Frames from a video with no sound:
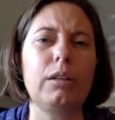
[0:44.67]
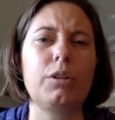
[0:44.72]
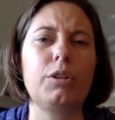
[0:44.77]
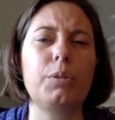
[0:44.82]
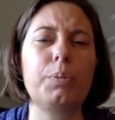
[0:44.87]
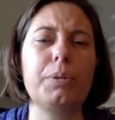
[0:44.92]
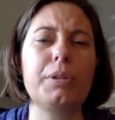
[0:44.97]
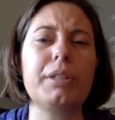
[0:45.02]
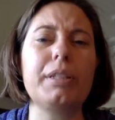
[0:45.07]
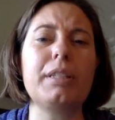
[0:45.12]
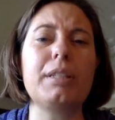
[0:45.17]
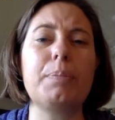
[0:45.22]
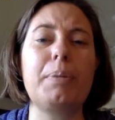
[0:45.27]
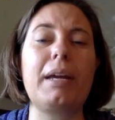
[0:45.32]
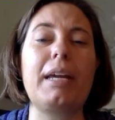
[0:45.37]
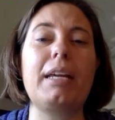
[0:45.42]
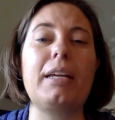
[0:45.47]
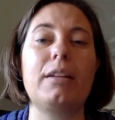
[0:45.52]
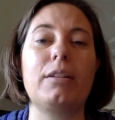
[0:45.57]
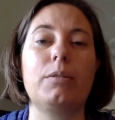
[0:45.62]
to
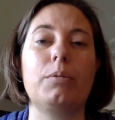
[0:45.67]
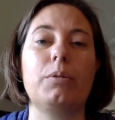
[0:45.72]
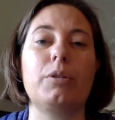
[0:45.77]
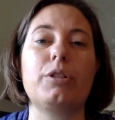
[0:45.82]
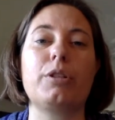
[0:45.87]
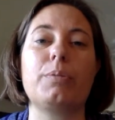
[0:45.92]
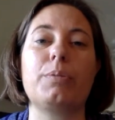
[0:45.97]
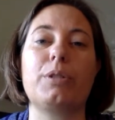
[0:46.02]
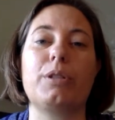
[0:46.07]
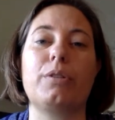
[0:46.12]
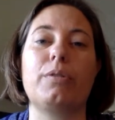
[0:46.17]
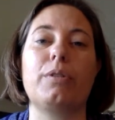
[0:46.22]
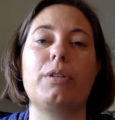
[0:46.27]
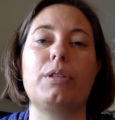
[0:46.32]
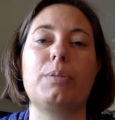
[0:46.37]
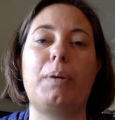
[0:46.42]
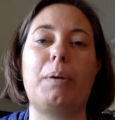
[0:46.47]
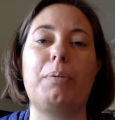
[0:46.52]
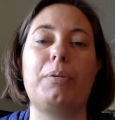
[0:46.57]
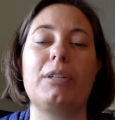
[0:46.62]
participate in the worship
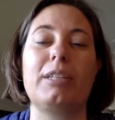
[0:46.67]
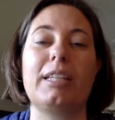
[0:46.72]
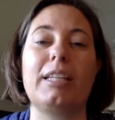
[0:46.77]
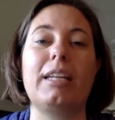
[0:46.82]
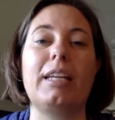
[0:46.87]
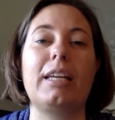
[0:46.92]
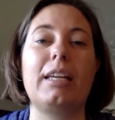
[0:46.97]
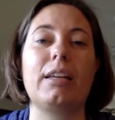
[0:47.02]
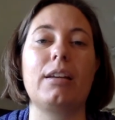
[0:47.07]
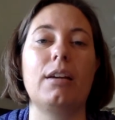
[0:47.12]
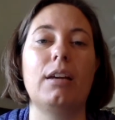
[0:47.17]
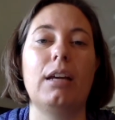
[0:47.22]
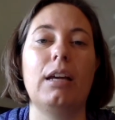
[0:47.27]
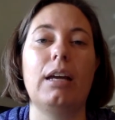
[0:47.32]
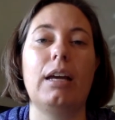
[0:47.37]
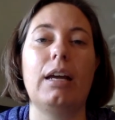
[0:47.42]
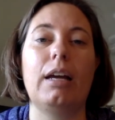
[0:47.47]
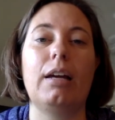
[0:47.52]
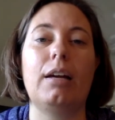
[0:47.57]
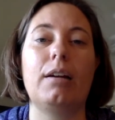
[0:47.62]
service by presenting
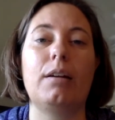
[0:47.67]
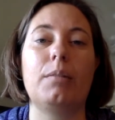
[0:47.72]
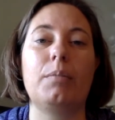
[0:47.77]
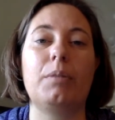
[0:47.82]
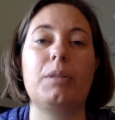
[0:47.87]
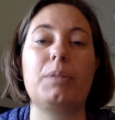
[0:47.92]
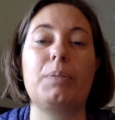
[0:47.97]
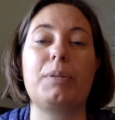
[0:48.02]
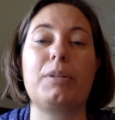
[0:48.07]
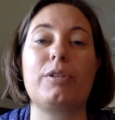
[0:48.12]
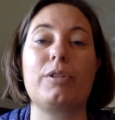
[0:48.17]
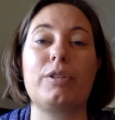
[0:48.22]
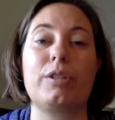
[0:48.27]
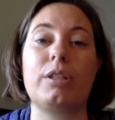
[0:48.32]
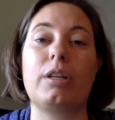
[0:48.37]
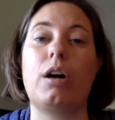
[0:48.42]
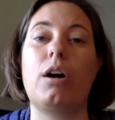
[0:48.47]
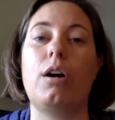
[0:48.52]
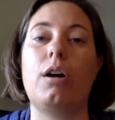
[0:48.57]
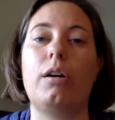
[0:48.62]
a special
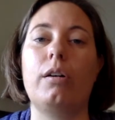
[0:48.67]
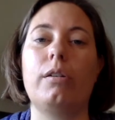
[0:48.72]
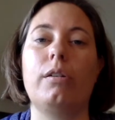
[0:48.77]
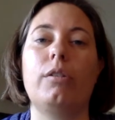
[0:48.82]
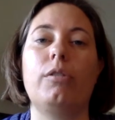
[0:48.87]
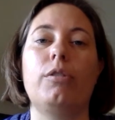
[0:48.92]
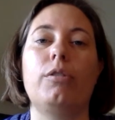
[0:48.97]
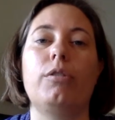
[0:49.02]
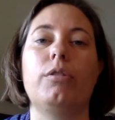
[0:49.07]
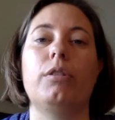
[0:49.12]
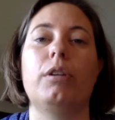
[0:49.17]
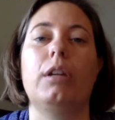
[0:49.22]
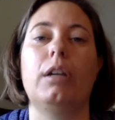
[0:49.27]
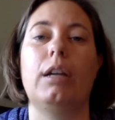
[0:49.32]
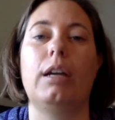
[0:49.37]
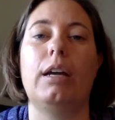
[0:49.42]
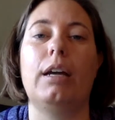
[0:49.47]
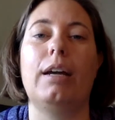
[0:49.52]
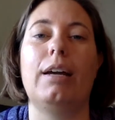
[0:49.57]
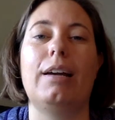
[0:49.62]
song or
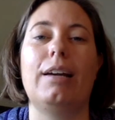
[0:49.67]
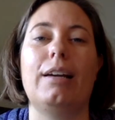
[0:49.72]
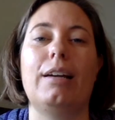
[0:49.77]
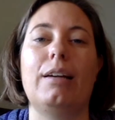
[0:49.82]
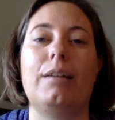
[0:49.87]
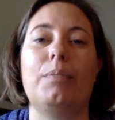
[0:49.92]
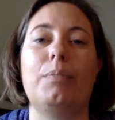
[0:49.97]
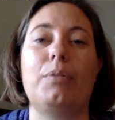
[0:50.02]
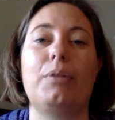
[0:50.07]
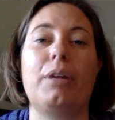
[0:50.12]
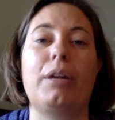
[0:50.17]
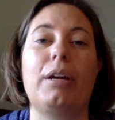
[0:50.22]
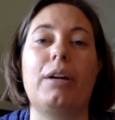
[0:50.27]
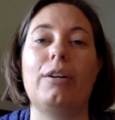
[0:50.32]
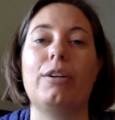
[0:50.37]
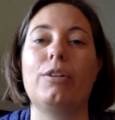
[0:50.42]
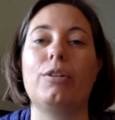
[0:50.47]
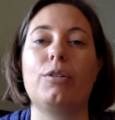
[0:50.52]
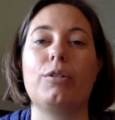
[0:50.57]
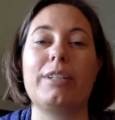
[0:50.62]

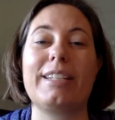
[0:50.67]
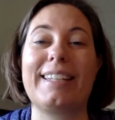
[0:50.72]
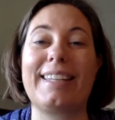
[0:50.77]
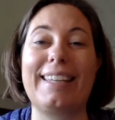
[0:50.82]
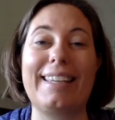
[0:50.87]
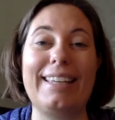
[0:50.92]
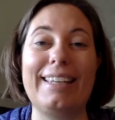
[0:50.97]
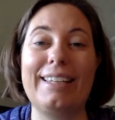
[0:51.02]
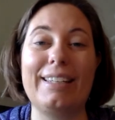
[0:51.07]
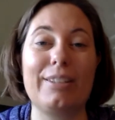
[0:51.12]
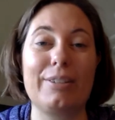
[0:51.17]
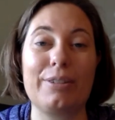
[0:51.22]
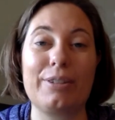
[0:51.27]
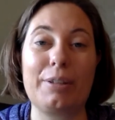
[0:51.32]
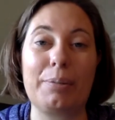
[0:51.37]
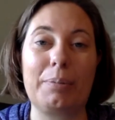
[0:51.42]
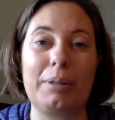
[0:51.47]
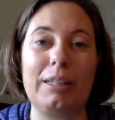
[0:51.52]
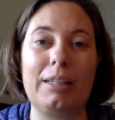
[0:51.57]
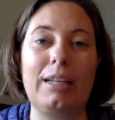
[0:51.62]
prayer or skit or
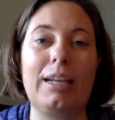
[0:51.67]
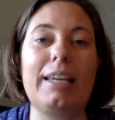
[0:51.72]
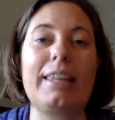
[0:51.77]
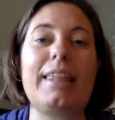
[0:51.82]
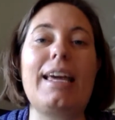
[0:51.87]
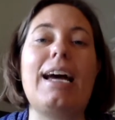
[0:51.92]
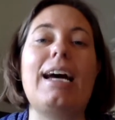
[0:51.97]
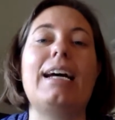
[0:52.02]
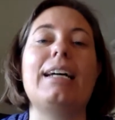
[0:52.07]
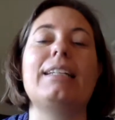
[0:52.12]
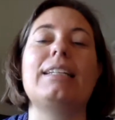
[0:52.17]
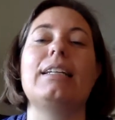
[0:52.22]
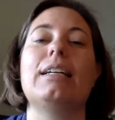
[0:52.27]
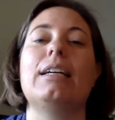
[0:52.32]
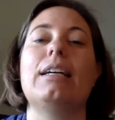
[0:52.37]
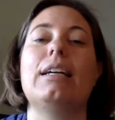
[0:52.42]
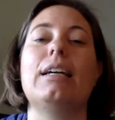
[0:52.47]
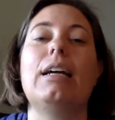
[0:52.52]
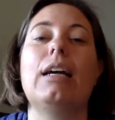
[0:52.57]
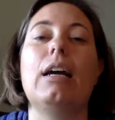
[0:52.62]
something like that.
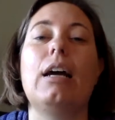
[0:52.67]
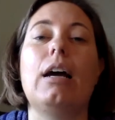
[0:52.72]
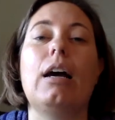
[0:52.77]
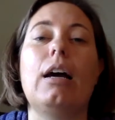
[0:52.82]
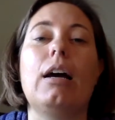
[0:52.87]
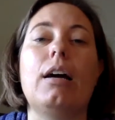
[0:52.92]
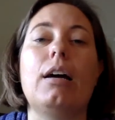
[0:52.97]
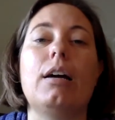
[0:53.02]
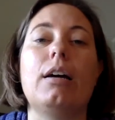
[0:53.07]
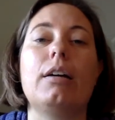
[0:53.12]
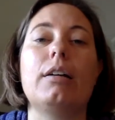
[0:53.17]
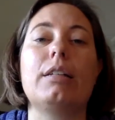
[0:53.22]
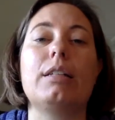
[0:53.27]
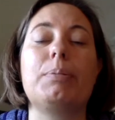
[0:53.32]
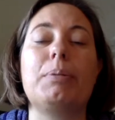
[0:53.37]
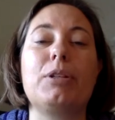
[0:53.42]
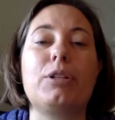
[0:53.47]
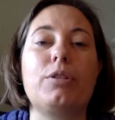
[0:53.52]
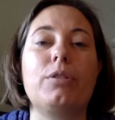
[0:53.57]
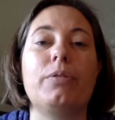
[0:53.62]

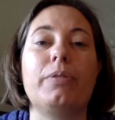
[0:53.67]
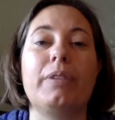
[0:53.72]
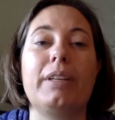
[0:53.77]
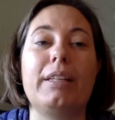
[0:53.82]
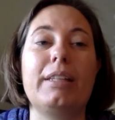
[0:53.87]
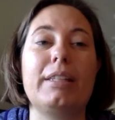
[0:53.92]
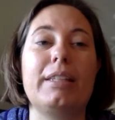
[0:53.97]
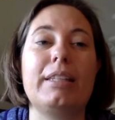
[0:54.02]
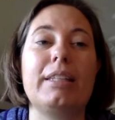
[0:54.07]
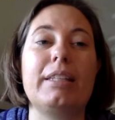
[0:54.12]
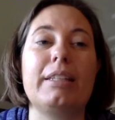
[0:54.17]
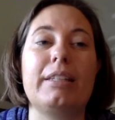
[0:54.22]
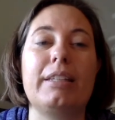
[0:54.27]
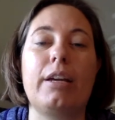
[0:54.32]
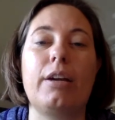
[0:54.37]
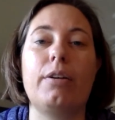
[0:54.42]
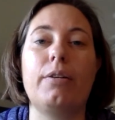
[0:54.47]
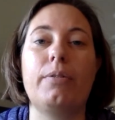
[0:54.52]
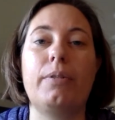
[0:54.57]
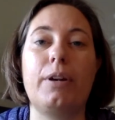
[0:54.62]
Special events is
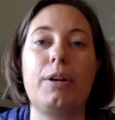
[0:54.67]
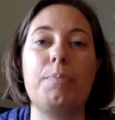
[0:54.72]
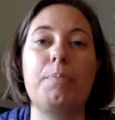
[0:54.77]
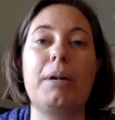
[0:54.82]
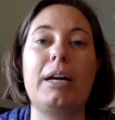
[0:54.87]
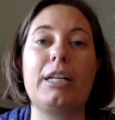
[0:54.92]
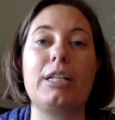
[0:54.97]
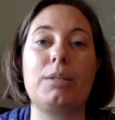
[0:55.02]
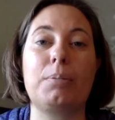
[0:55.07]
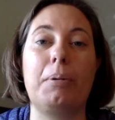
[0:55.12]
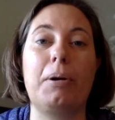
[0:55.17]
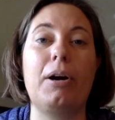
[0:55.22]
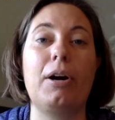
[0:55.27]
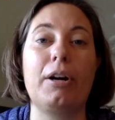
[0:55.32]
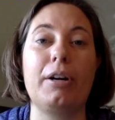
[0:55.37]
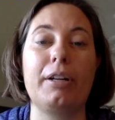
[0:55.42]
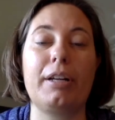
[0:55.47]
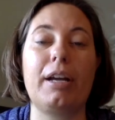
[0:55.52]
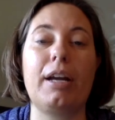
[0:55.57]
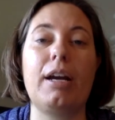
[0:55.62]
very much
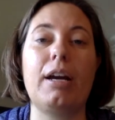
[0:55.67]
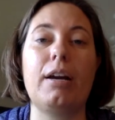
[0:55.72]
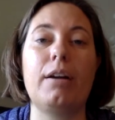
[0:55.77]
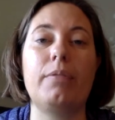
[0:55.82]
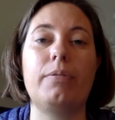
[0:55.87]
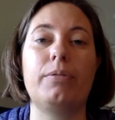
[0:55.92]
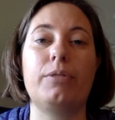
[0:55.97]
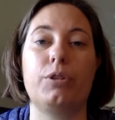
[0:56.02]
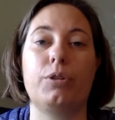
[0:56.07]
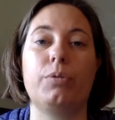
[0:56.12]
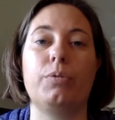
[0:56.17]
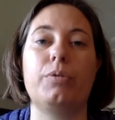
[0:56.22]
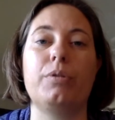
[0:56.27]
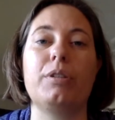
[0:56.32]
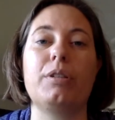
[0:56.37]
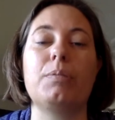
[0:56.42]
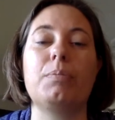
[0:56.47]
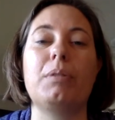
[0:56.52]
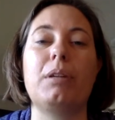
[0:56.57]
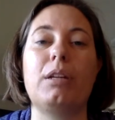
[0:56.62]
part of
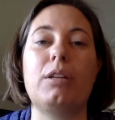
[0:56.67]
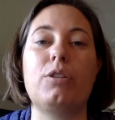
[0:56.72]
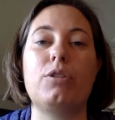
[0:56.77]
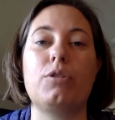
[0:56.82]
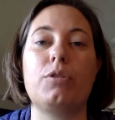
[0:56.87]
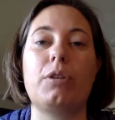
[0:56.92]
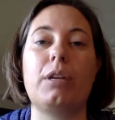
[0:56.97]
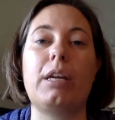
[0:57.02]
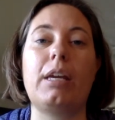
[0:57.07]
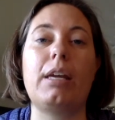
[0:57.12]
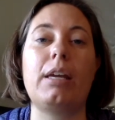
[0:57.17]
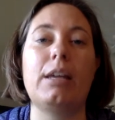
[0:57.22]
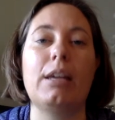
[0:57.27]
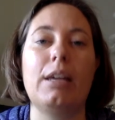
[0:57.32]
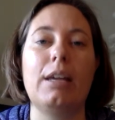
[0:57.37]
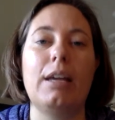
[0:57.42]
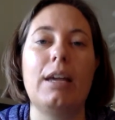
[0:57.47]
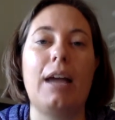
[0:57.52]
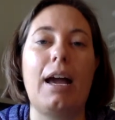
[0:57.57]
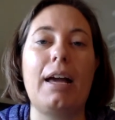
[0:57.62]
children's ministry.
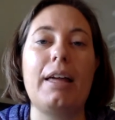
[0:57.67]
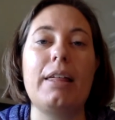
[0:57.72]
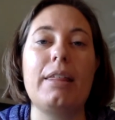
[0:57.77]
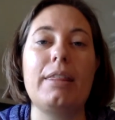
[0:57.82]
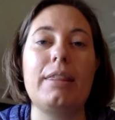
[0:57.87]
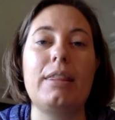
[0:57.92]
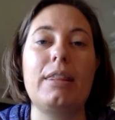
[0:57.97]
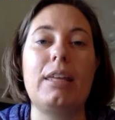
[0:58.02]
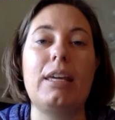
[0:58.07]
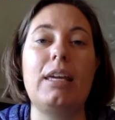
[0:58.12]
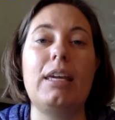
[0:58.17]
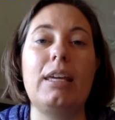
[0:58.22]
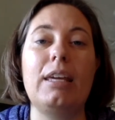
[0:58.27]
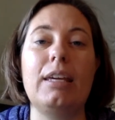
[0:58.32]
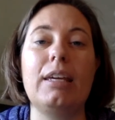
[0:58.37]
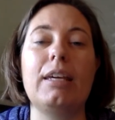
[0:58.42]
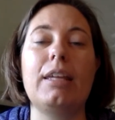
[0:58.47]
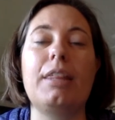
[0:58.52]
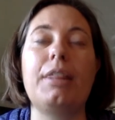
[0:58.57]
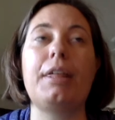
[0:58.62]
I think
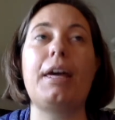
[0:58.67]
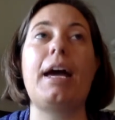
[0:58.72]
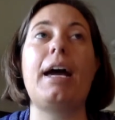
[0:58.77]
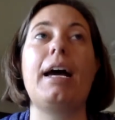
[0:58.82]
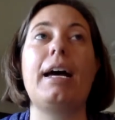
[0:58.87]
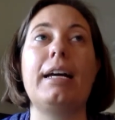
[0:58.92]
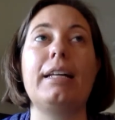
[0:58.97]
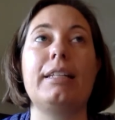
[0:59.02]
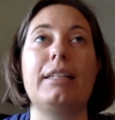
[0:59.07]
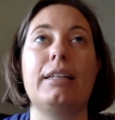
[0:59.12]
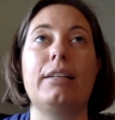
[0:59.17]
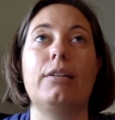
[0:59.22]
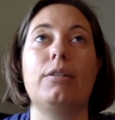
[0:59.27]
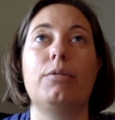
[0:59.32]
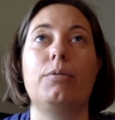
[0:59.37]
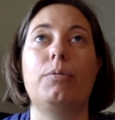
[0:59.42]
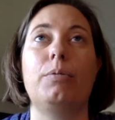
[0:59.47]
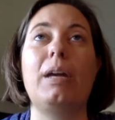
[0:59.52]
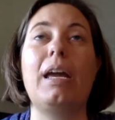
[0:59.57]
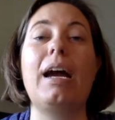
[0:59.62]
that
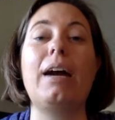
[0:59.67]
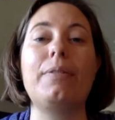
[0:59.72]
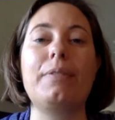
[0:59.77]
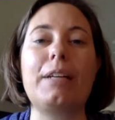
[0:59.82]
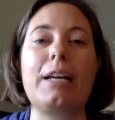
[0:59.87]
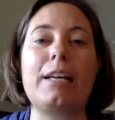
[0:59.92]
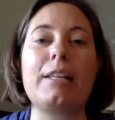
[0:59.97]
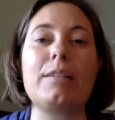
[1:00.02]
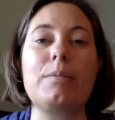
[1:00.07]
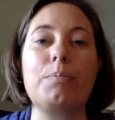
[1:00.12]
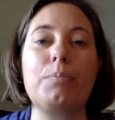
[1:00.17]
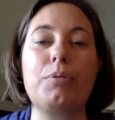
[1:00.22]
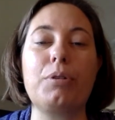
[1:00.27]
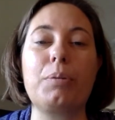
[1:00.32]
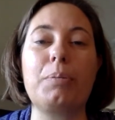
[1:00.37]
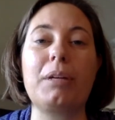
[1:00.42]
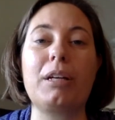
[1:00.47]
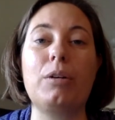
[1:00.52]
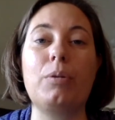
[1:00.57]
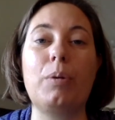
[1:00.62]
we have to ask some pretty
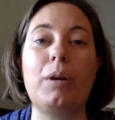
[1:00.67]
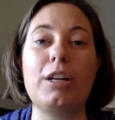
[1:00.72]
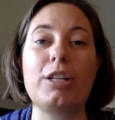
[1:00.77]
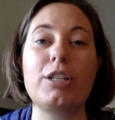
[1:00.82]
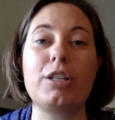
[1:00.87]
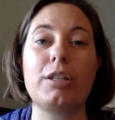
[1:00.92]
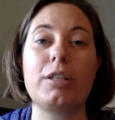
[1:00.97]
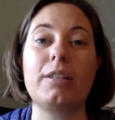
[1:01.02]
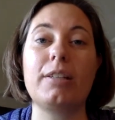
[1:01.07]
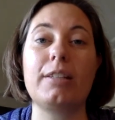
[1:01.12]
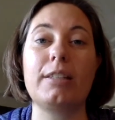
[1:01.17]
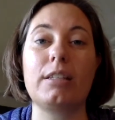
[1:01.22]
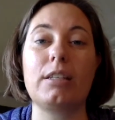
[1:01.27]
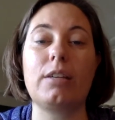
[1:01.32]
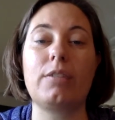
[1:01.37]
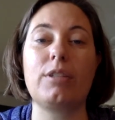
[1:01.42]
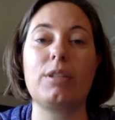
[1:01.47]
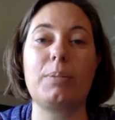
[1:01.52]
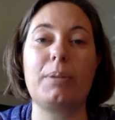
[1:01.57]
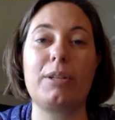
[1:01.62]
big questions
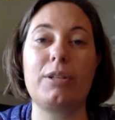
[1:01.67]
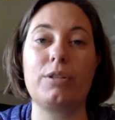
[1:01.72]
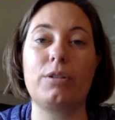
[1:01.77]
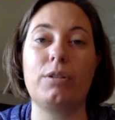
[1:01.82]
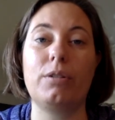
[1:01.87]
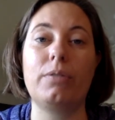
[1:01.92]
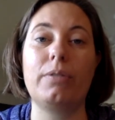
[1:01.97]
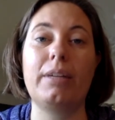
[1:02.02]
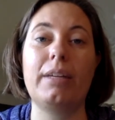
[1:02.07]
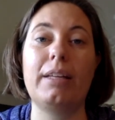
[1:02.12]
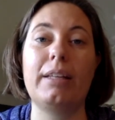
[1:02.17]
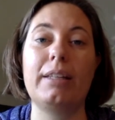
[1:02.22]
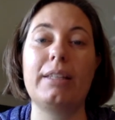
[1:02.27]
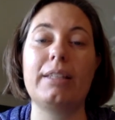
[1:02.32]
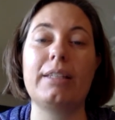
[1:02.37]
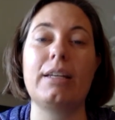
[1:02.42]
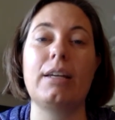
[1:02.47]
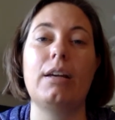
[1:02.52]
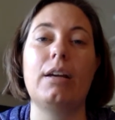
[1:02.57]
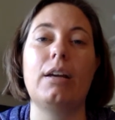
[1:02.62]
of special events
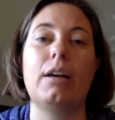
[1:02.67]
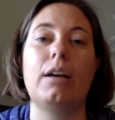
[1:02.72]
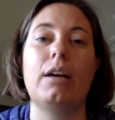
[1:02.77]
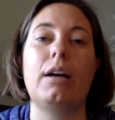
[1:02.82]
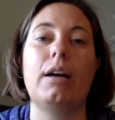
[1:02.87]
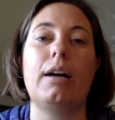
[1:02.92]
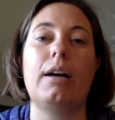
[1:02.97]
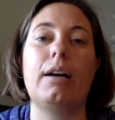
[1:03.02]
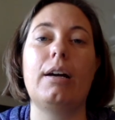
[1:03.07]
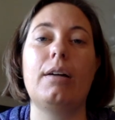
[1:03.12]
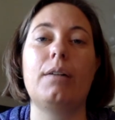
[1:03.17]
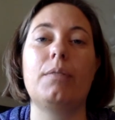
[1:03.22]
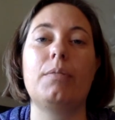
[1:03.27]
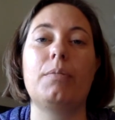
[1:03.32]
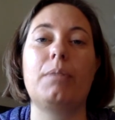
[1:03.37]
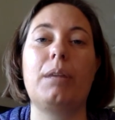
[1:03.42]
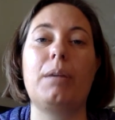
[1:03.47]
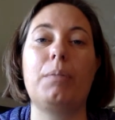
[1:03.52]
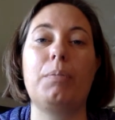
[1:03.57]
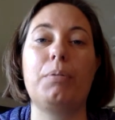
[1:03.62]

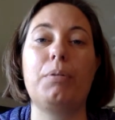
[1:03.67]
and